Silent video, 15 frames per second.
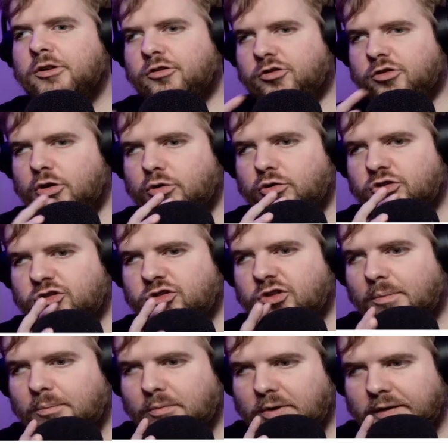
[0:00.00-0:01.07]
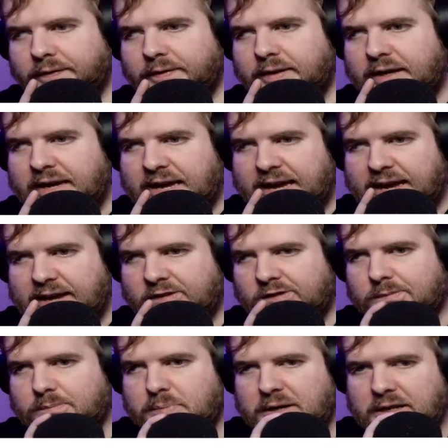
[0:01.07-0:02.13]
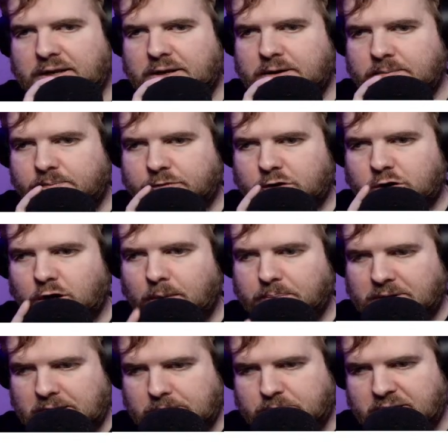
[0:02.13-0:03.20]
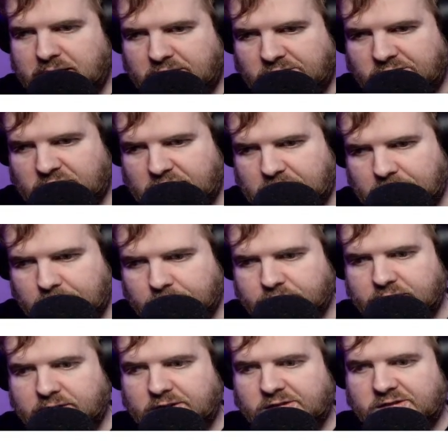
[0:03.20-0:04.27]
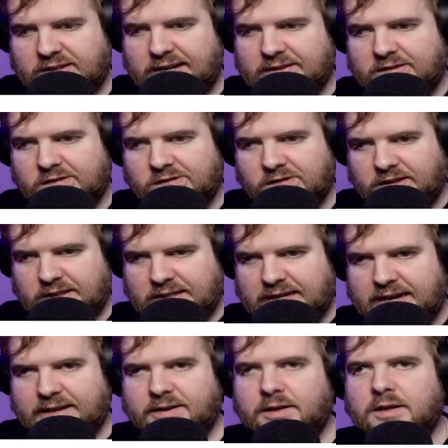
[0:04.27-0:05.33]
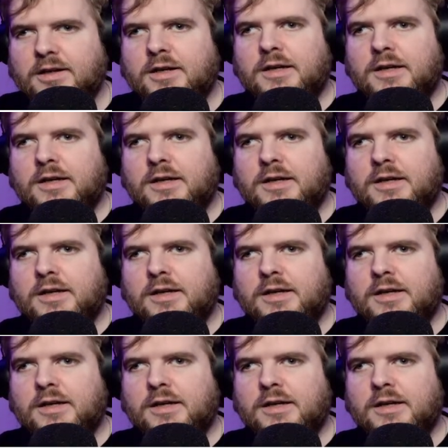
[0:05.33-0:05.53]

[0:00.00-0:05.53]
So someone has been copy pasting. Very sad to see that.